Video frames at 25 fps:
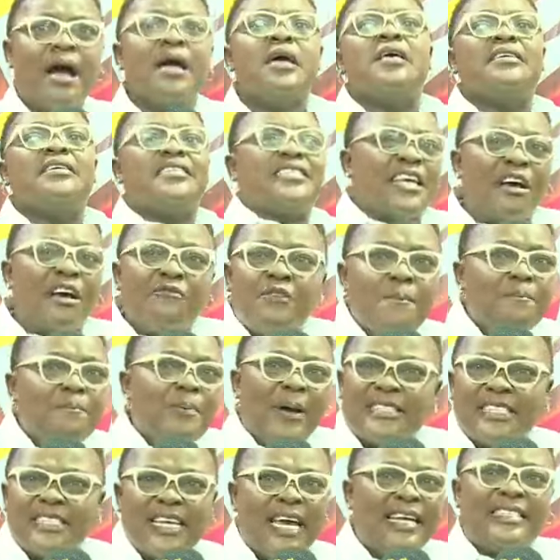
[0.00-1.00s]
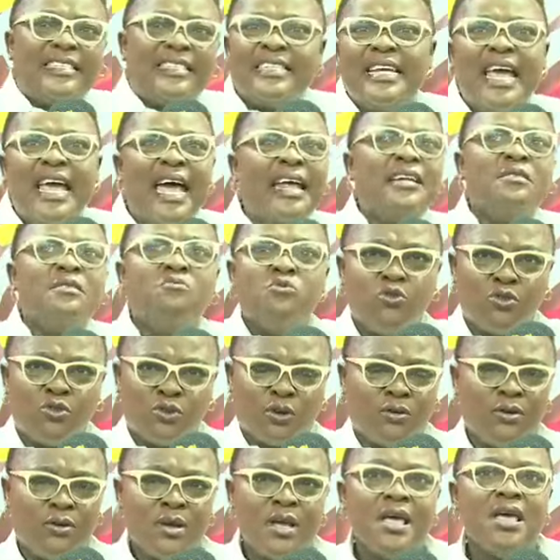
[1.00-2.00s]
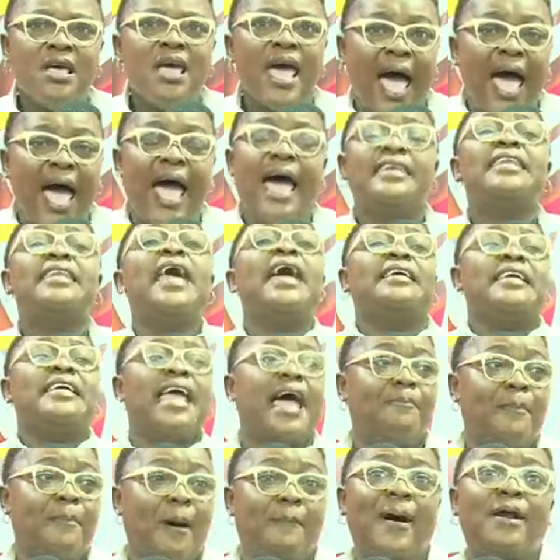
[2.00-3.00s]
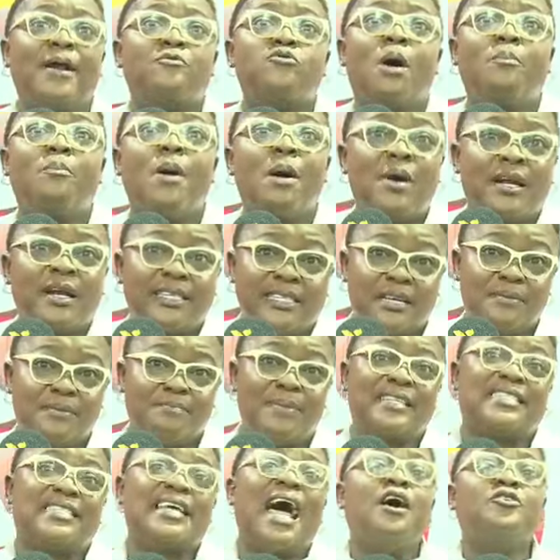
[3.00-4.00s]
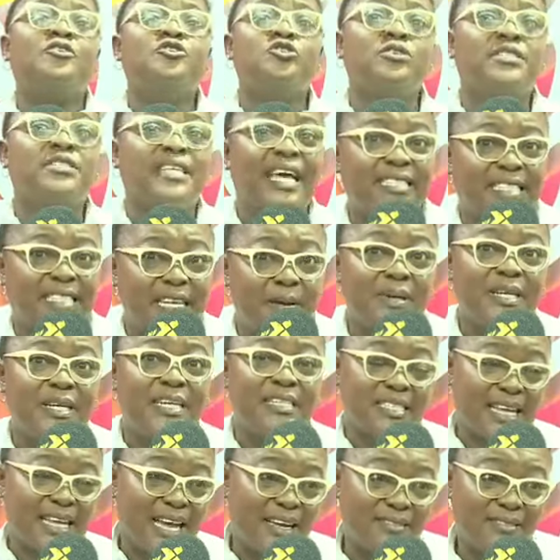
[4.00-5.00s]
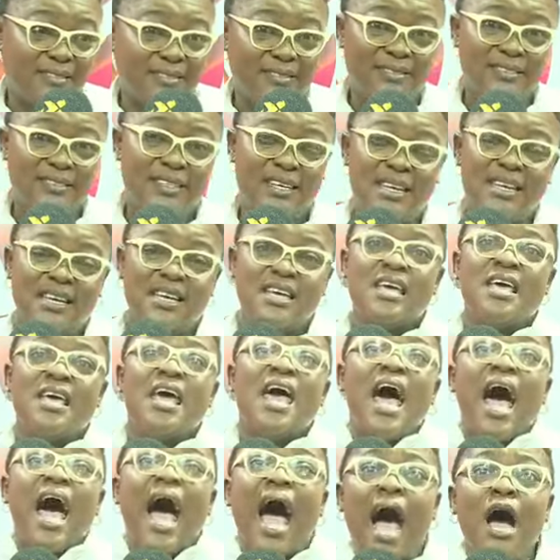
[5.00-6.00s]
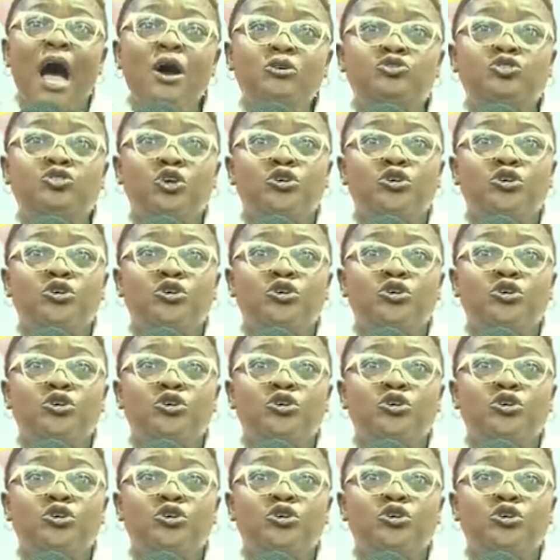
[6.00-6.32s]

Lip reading: 7% ni animu no na ye papa no abo maden but how do you test a minister die